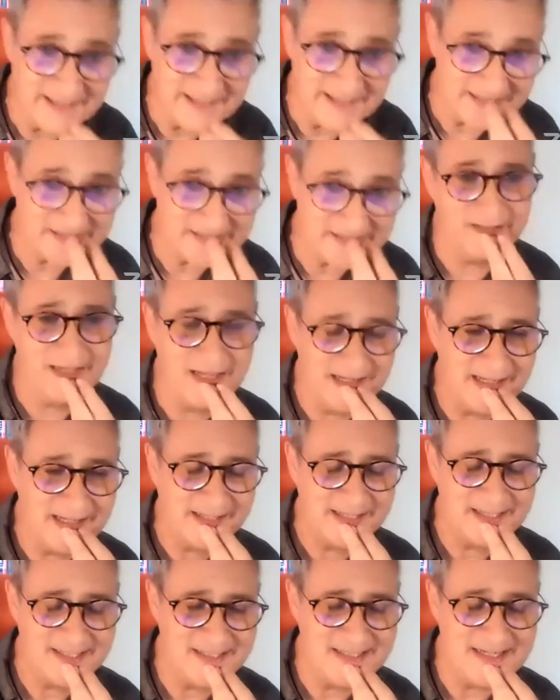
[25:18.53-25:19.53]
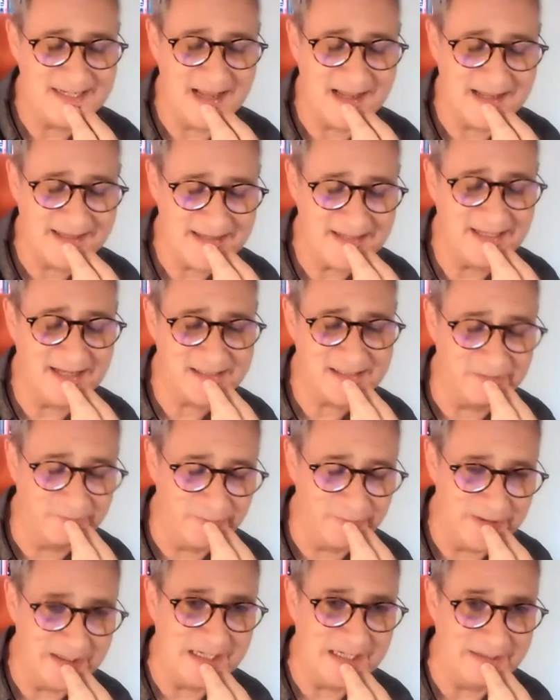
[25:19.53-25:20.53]
that's a
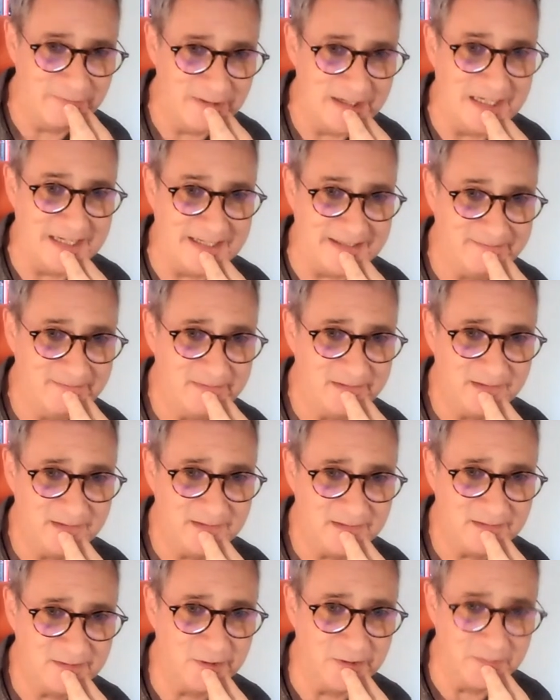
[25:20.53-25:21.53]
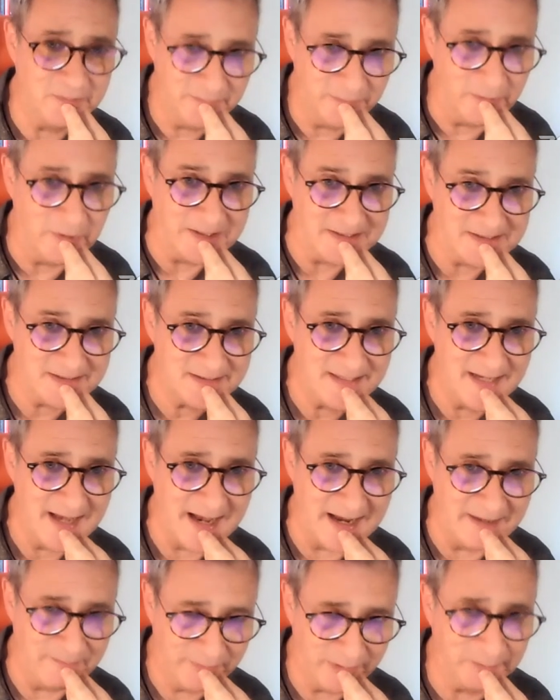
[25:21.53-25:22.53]
really, really good point,
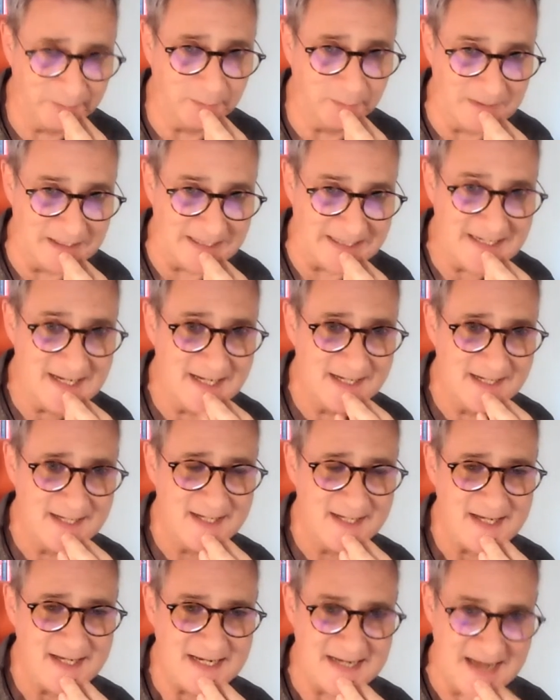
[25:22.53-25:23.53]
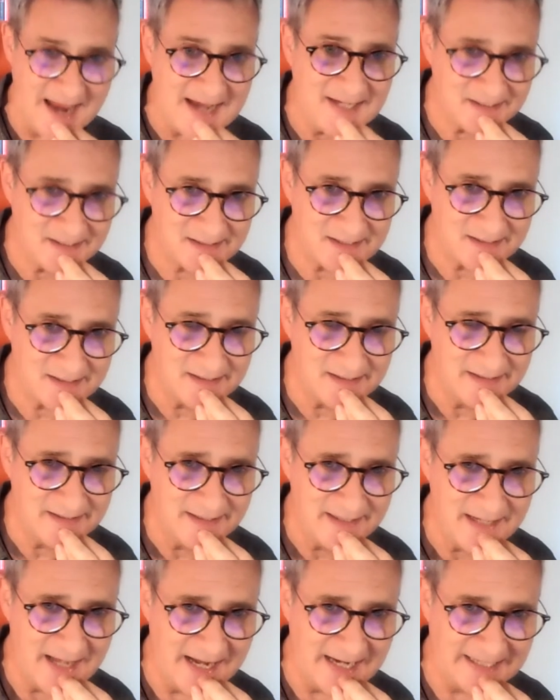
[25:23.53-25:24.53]
and probably yes.
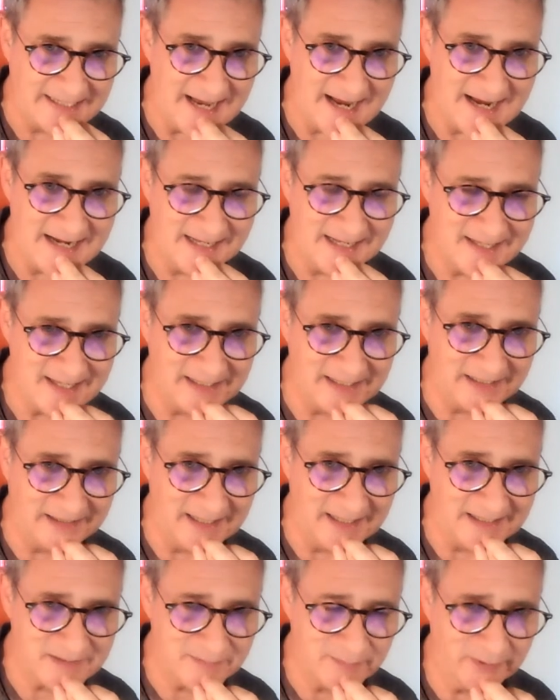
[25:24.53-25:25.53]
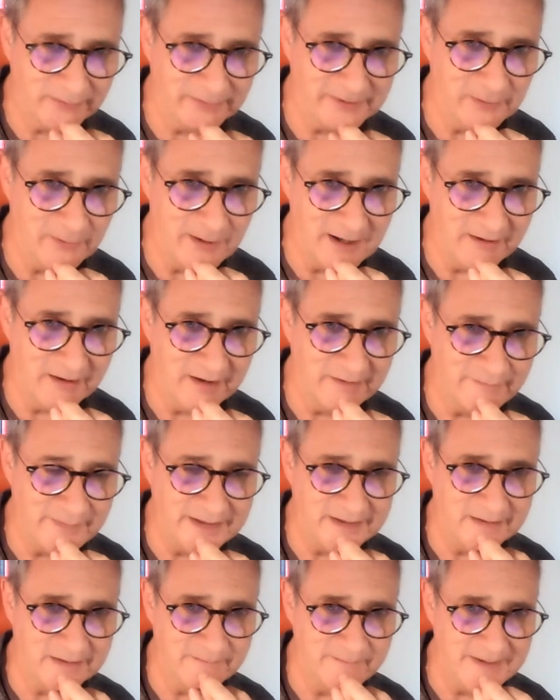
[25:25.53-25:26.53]
And again, I think that's probably where I've
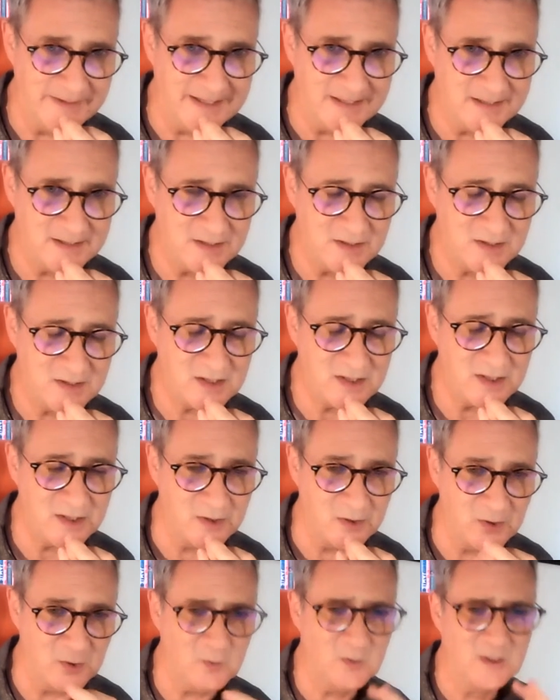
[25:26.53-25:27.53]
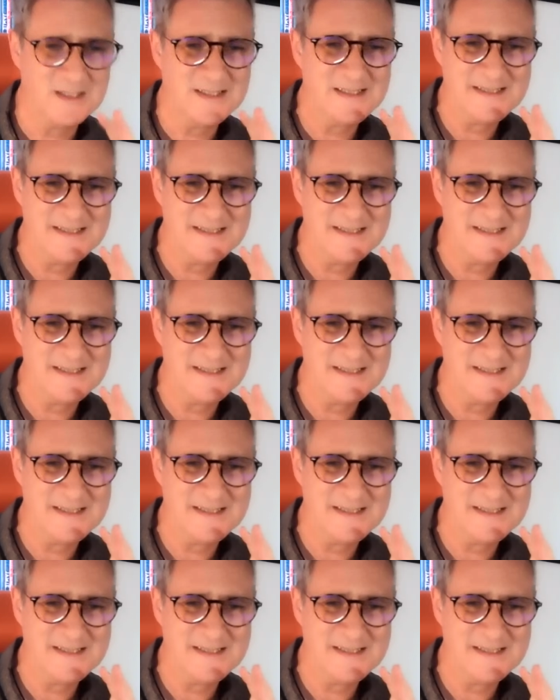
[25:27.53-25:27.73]
been a bit too